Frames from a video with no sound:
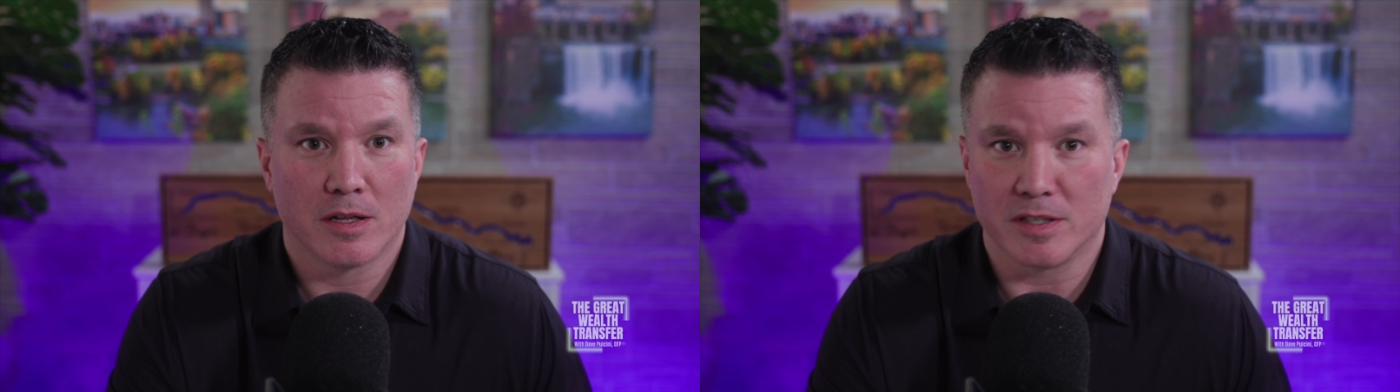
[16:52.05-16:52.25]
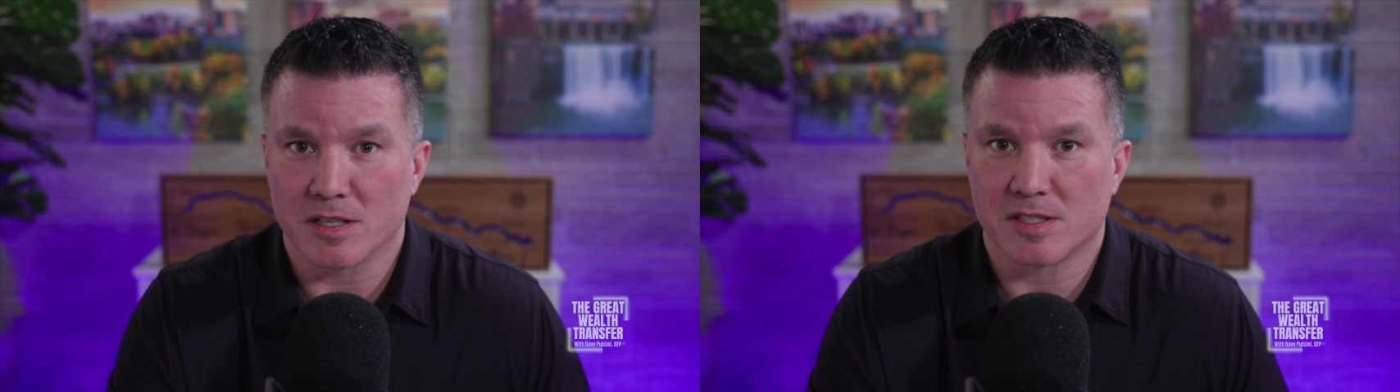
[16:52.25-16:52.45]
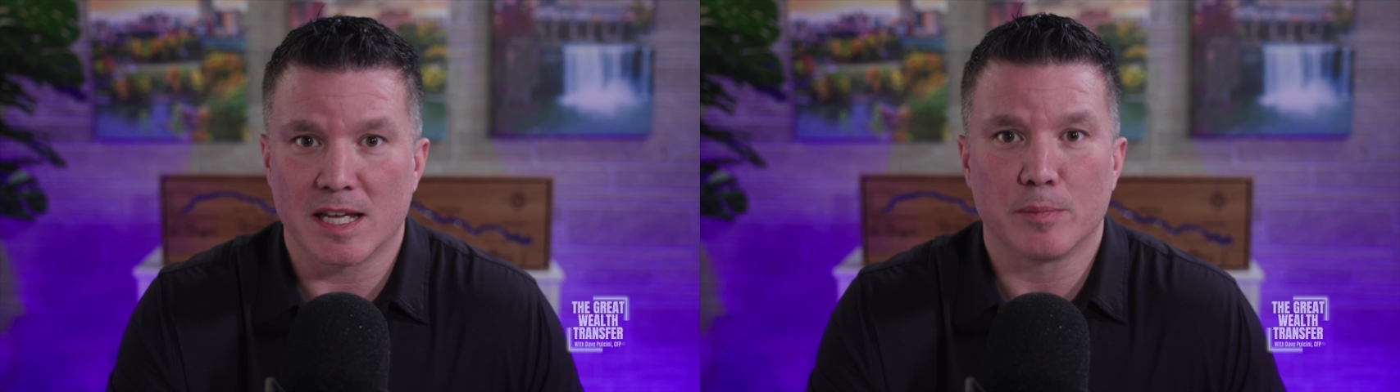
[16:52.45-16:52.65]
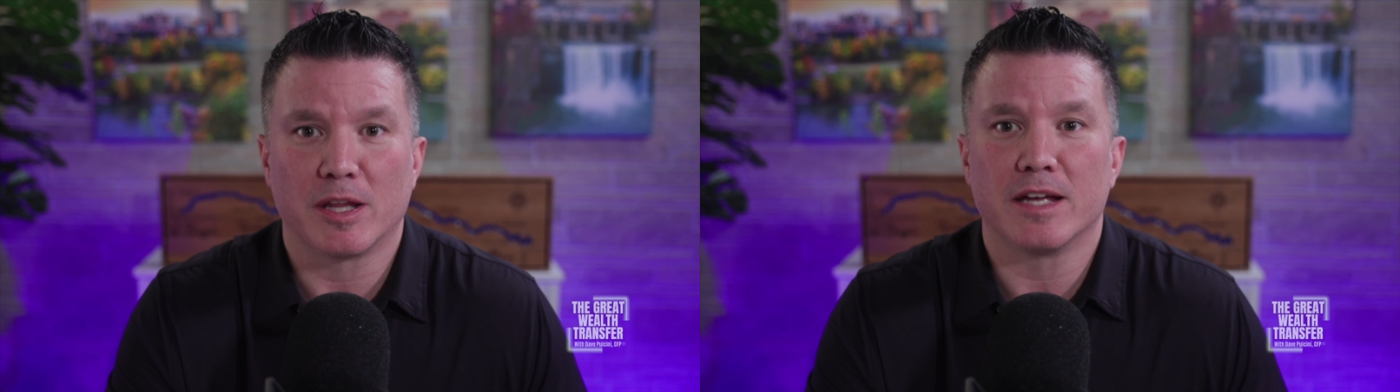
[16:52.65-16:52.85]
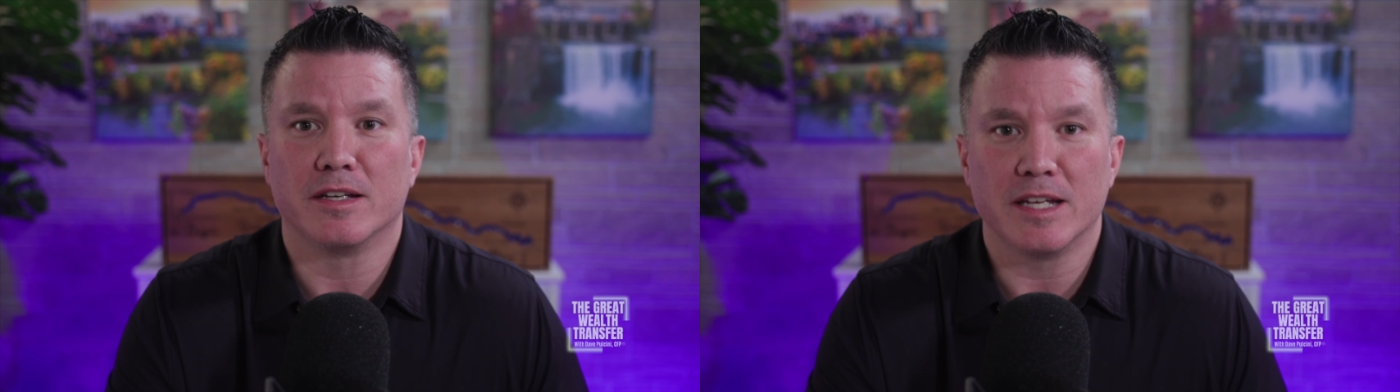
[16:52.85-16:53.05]
The estate
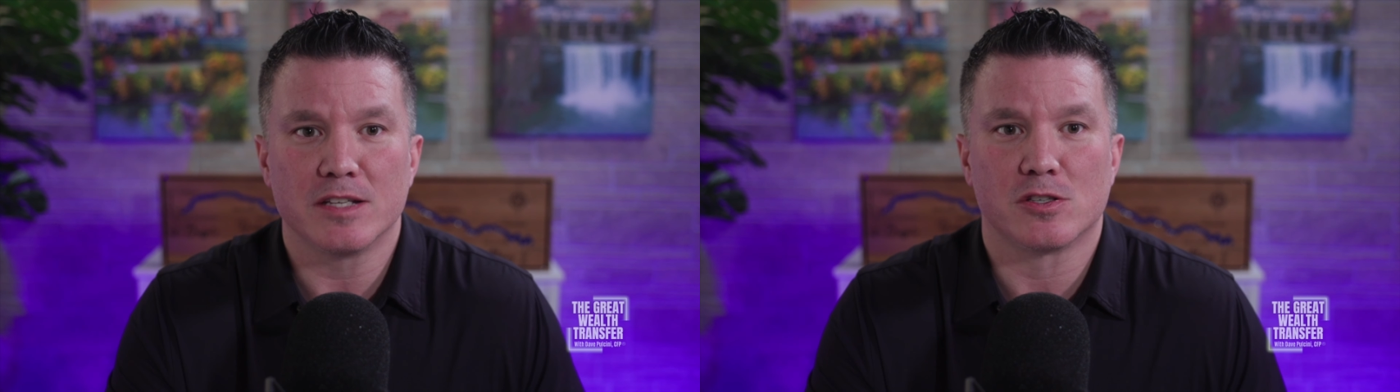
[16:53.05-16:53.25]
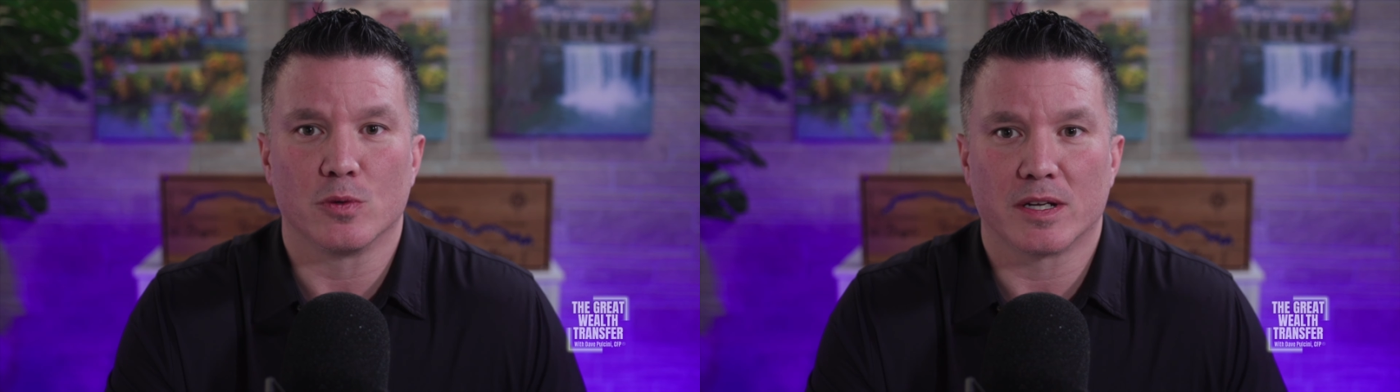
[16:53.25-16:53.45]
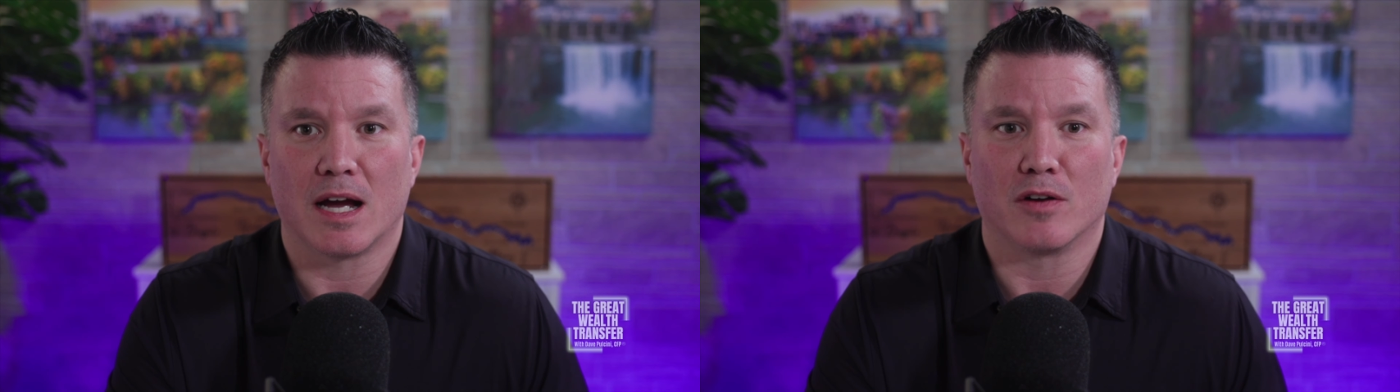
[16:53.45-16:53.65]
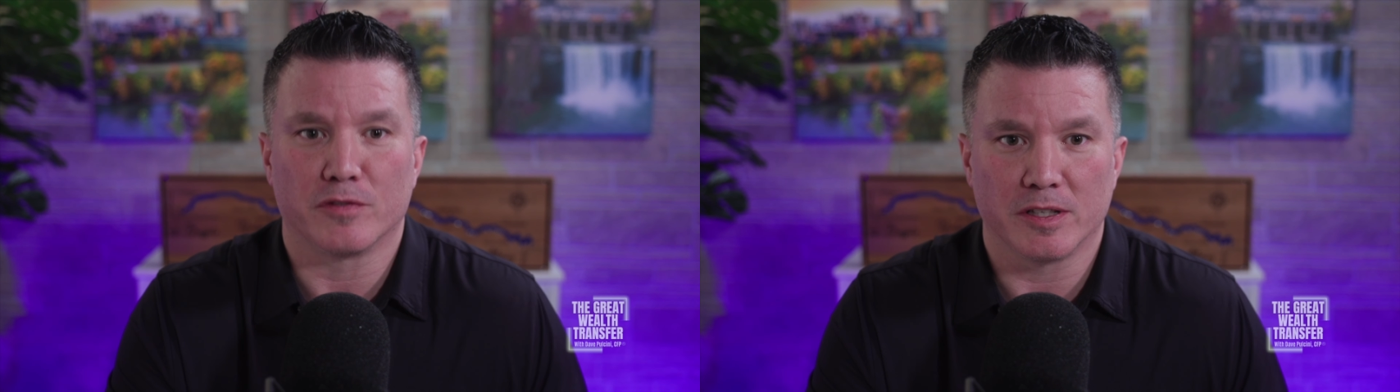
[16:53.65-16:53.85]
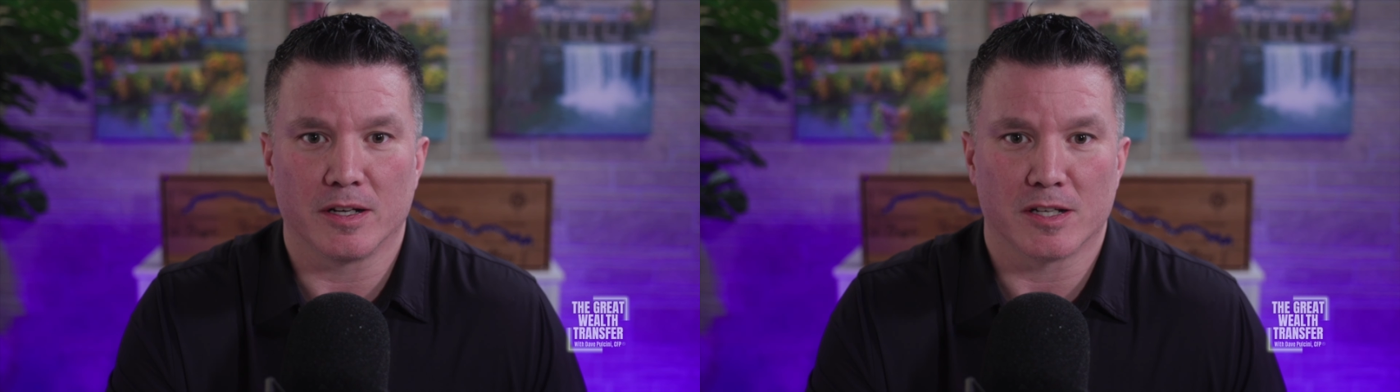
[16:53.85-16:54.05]
plan needs to account
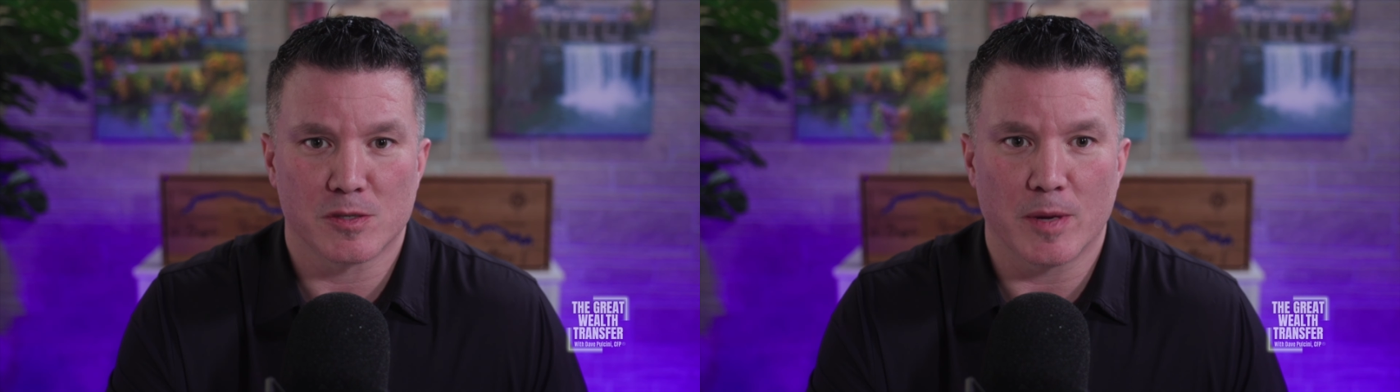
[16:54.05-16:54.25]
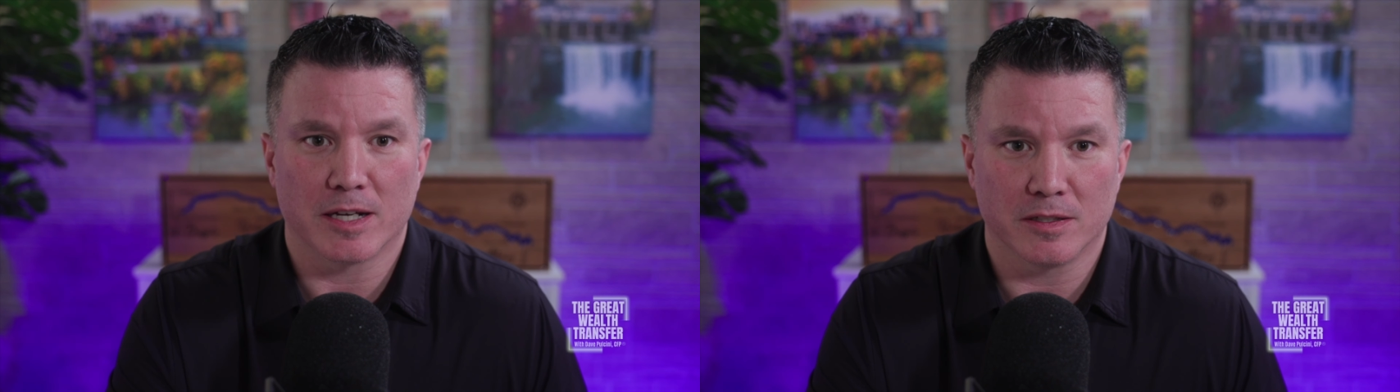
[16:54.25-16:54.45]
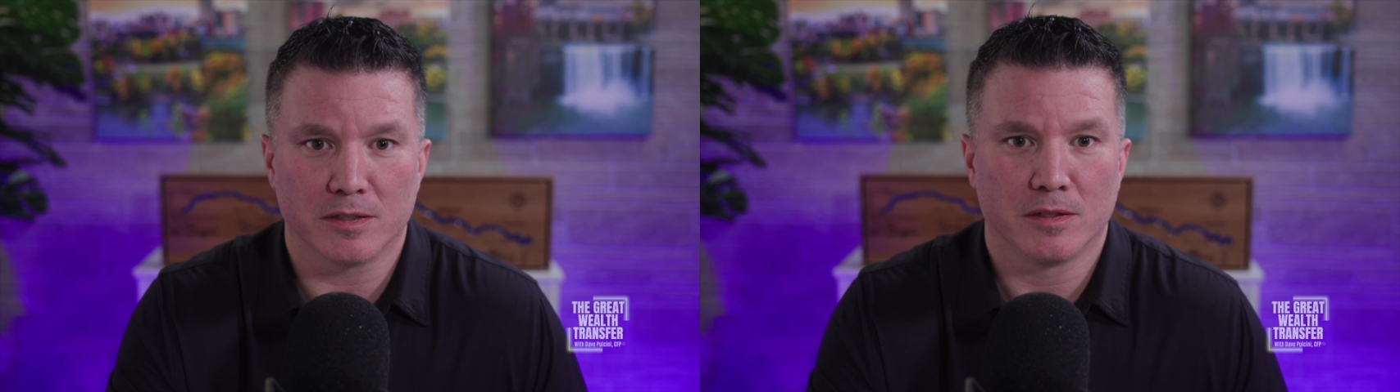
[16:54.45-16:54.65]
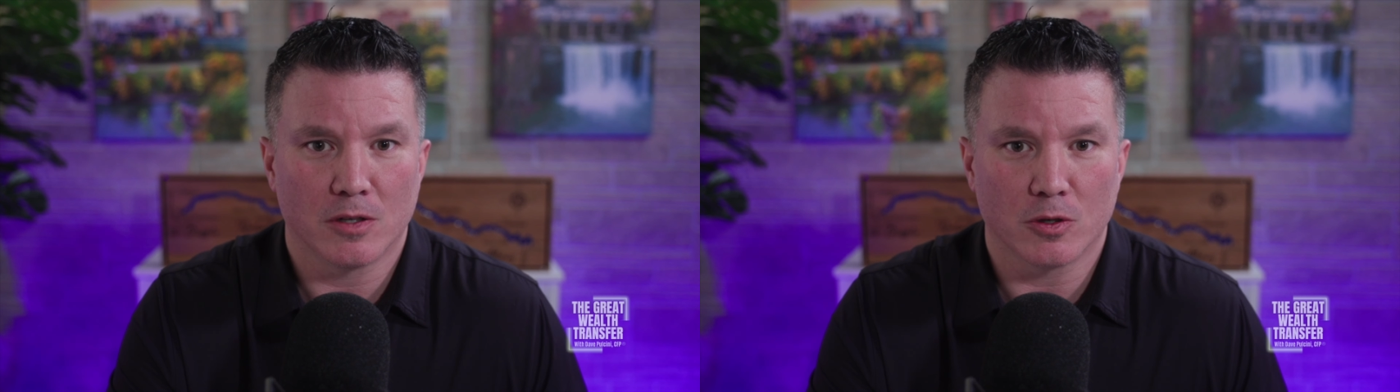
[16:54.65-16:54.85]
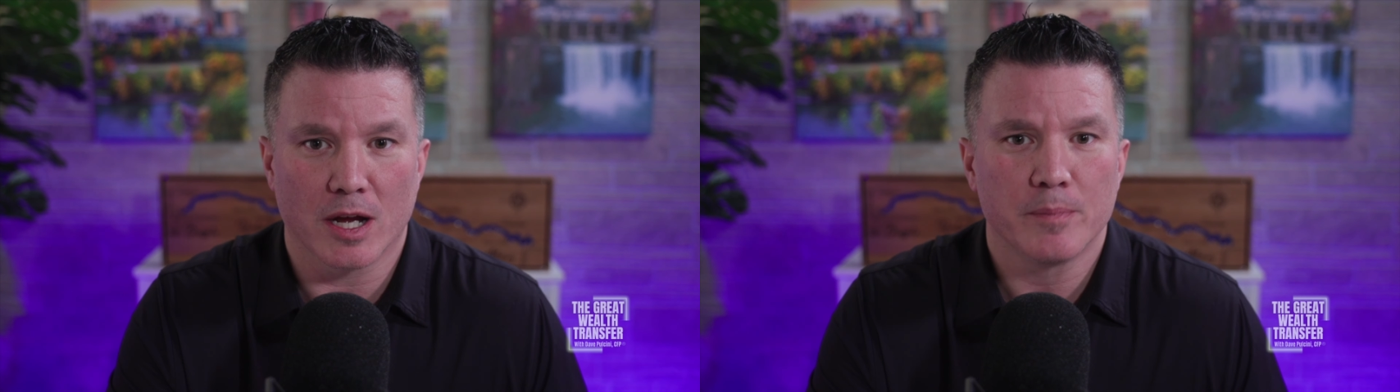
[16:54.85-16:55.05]
for the unexpected.
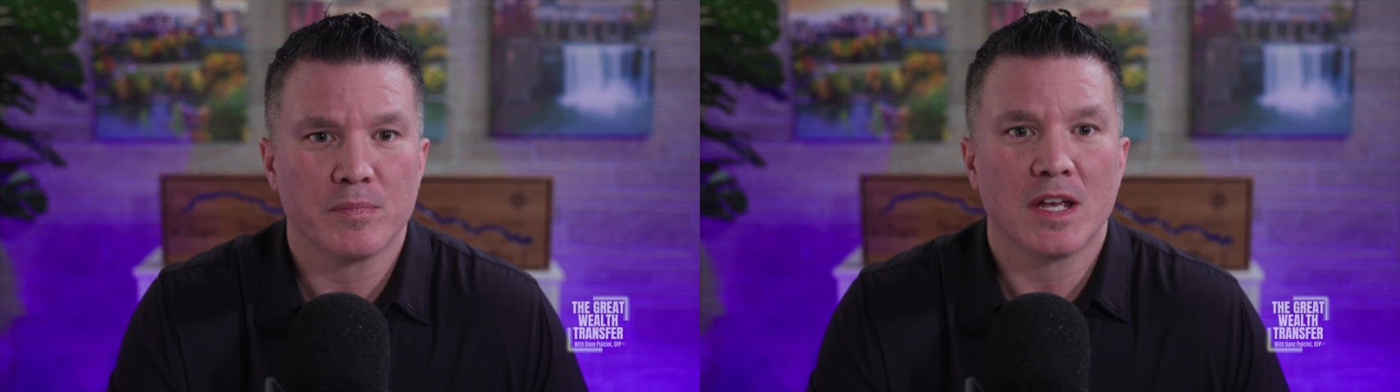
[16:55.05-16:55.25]
Okay?